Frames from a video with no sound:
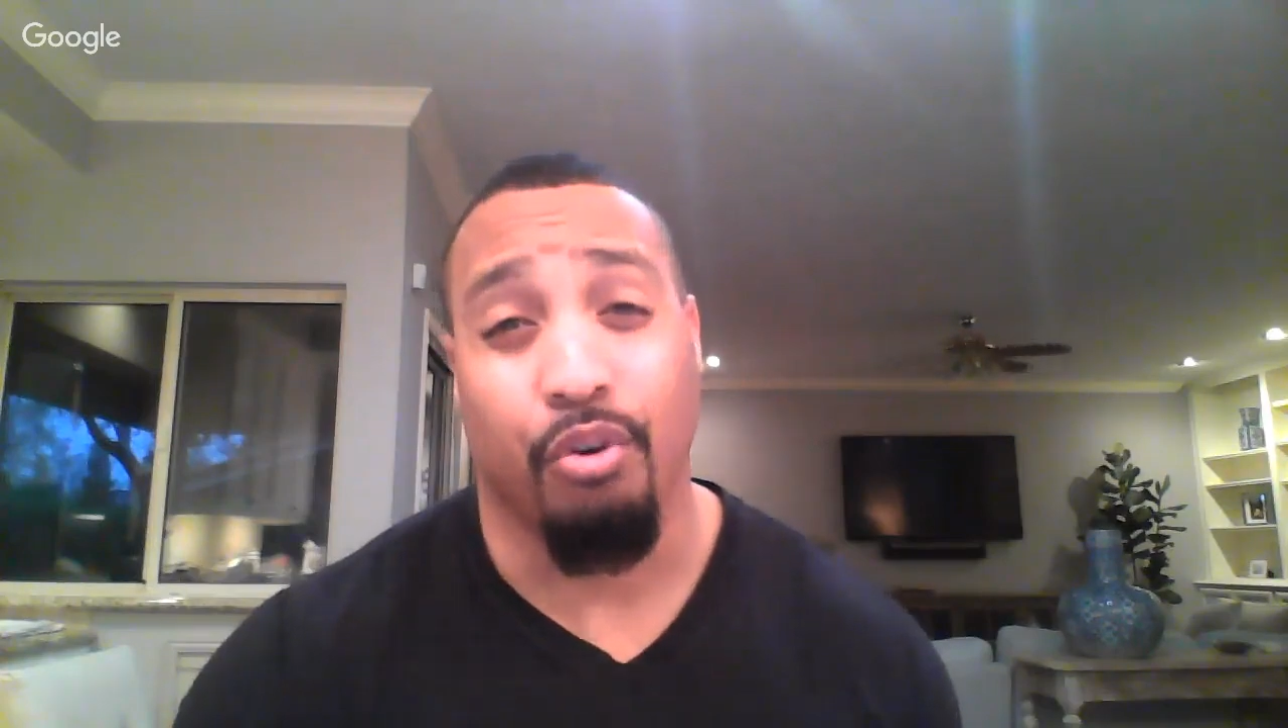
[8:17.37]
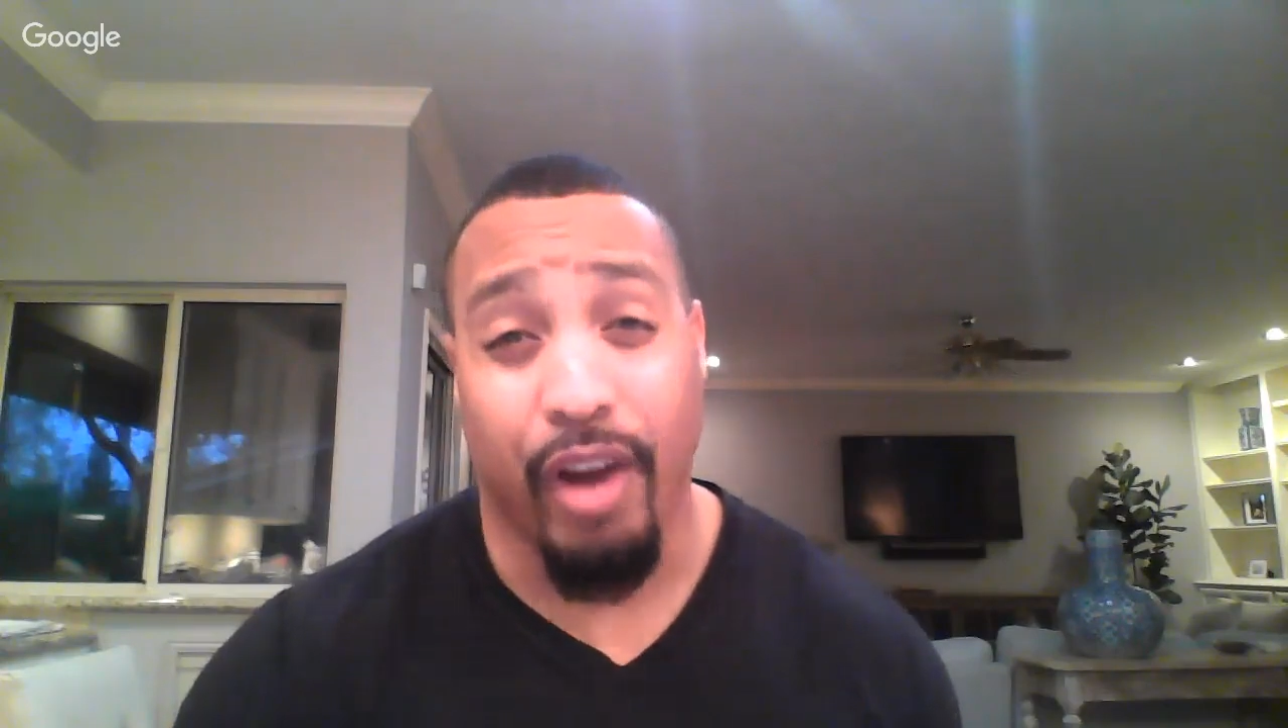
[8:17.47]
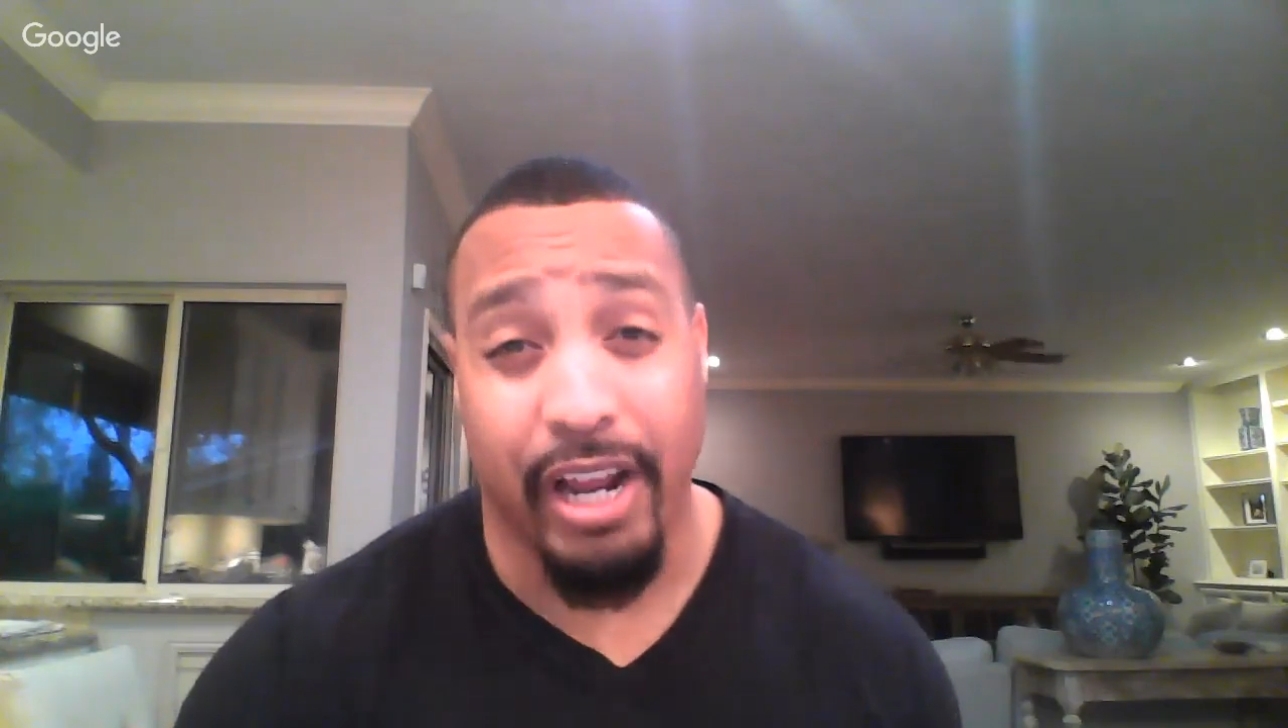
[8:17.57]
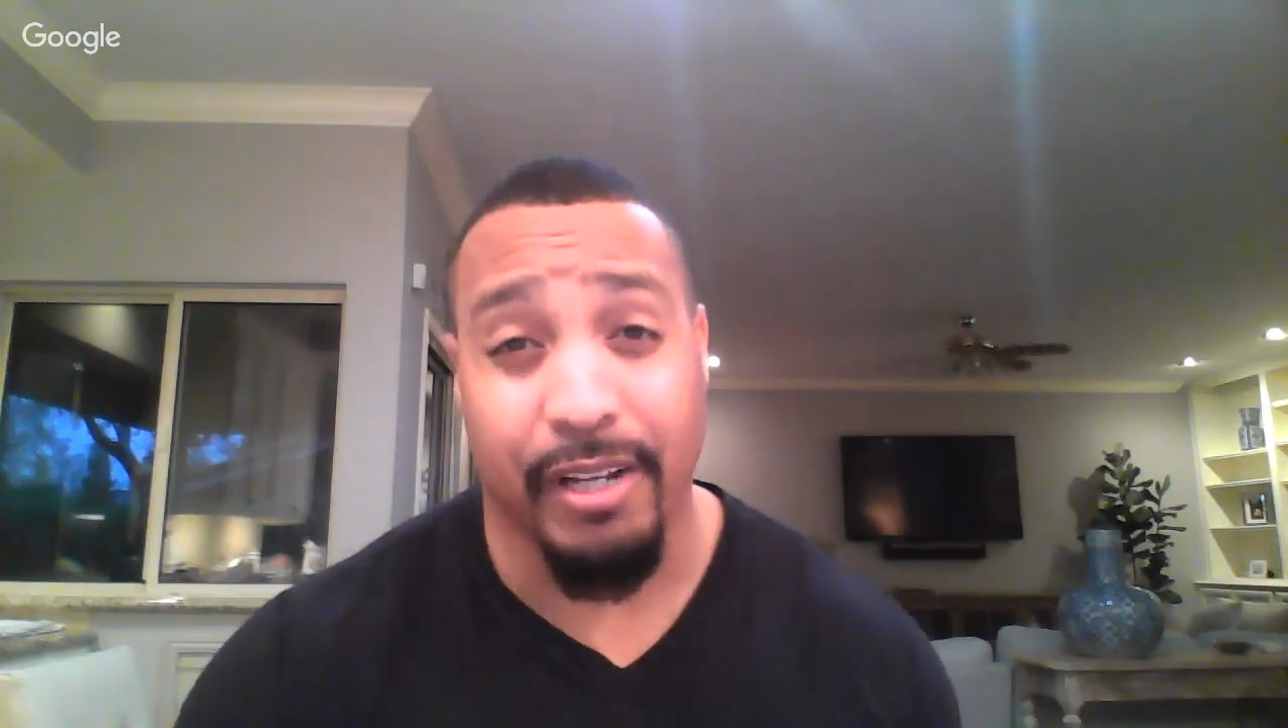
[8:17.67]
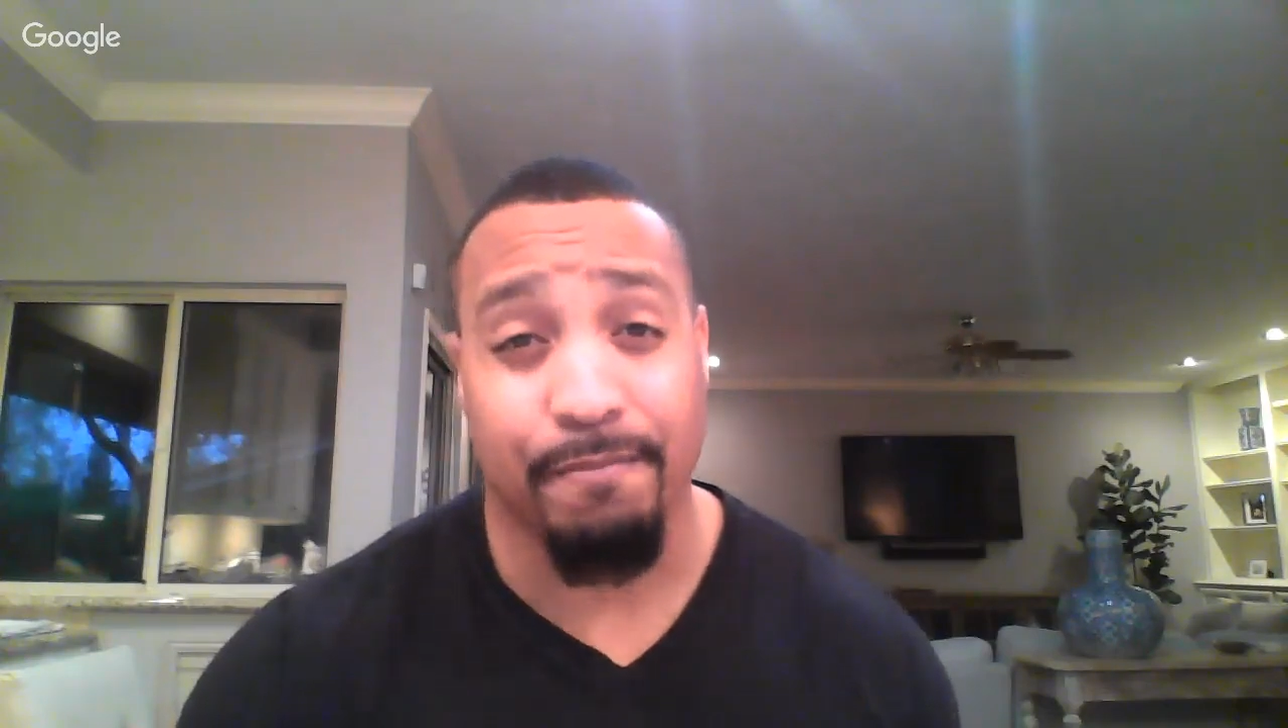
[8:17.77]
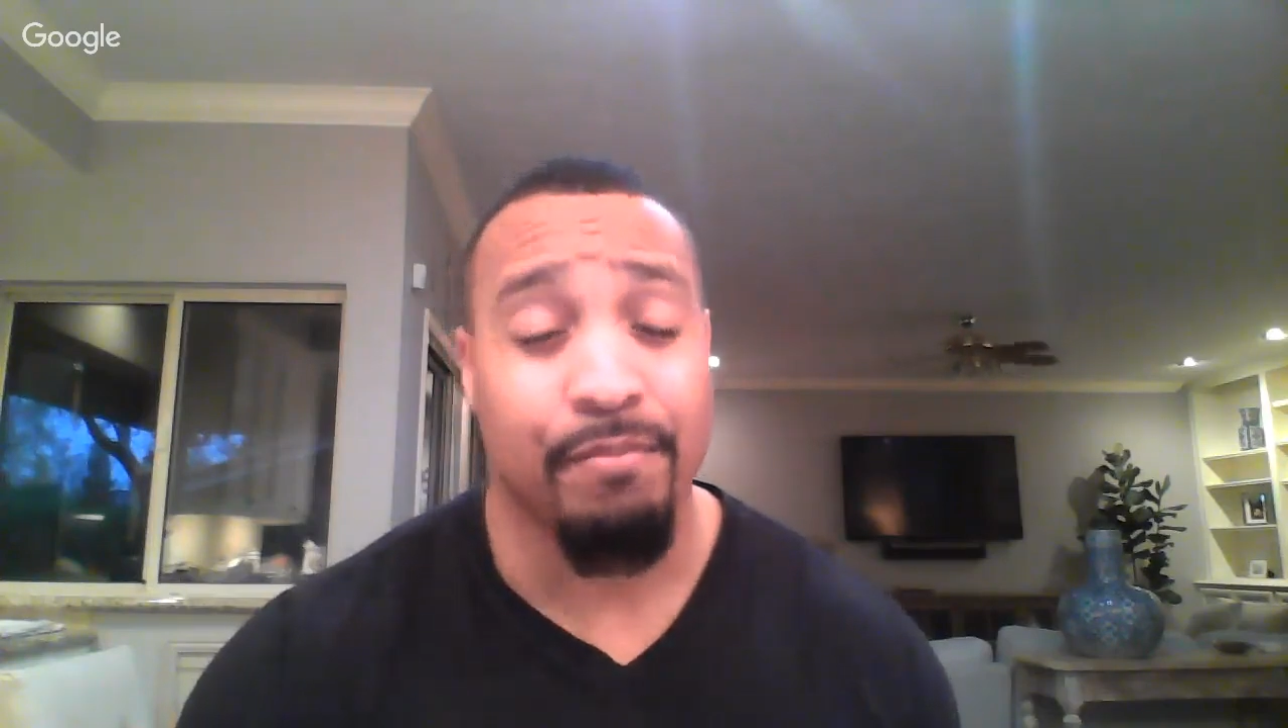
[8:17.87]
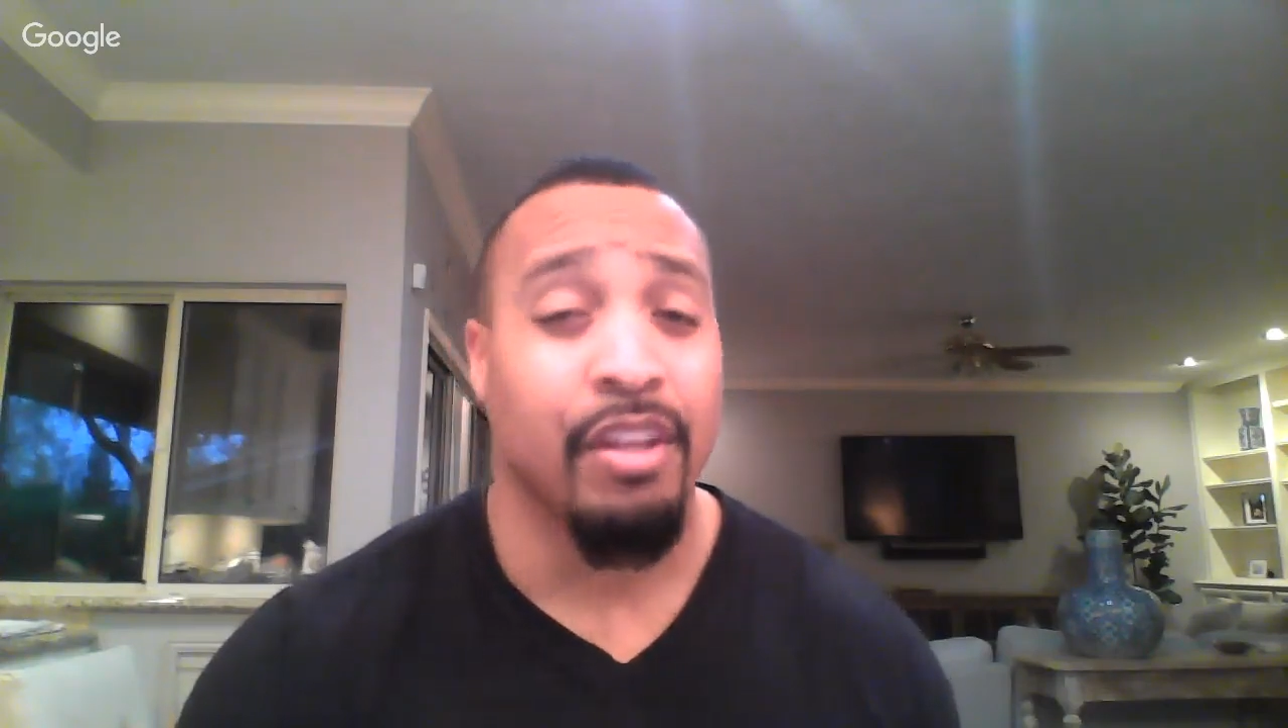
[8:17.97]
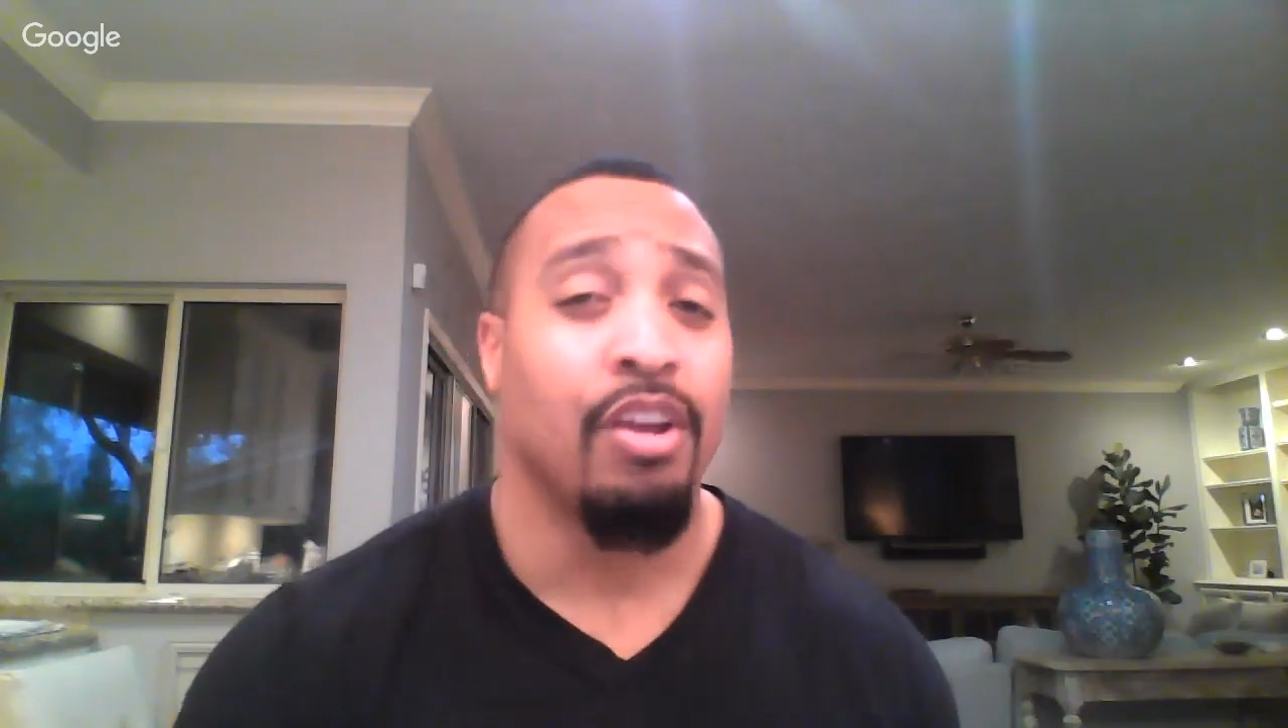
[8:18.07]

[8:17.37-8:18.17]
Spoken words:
granite,